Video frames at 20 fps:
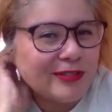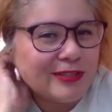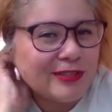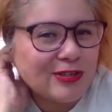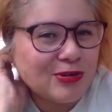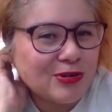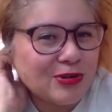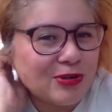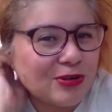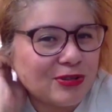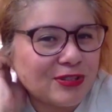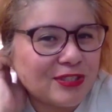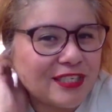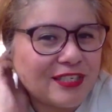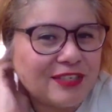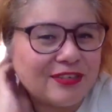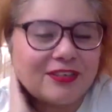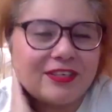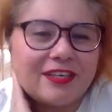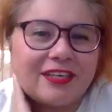junior,
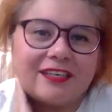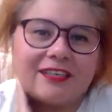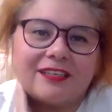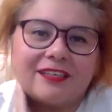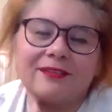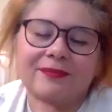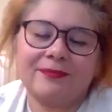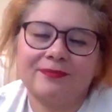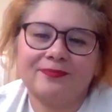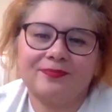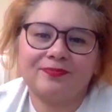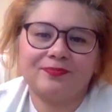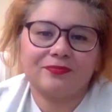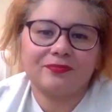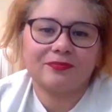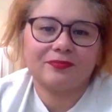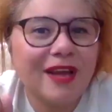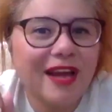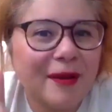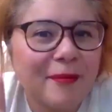senior year.
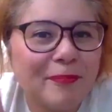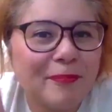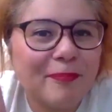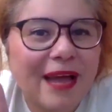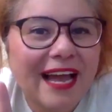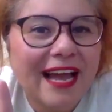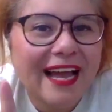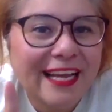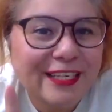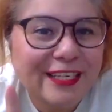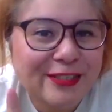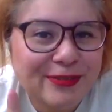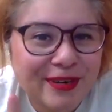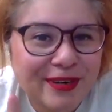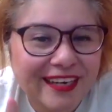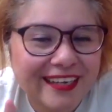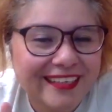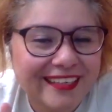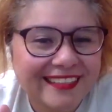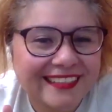Not bad
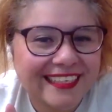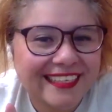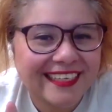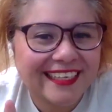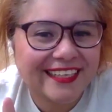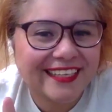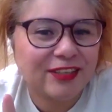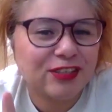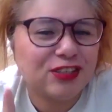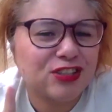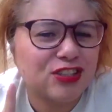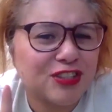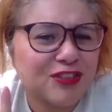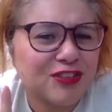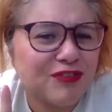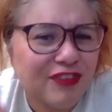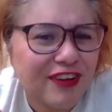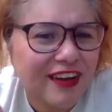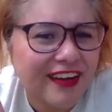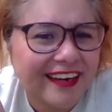drugs either,
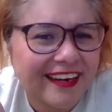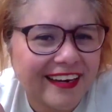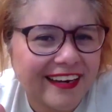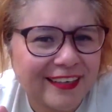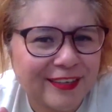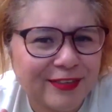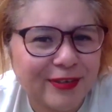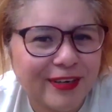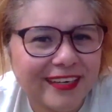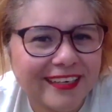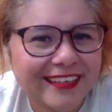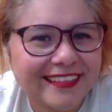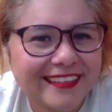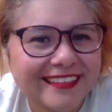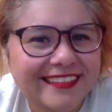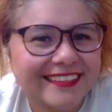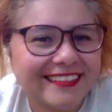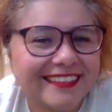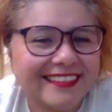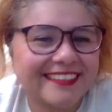just fun drugs.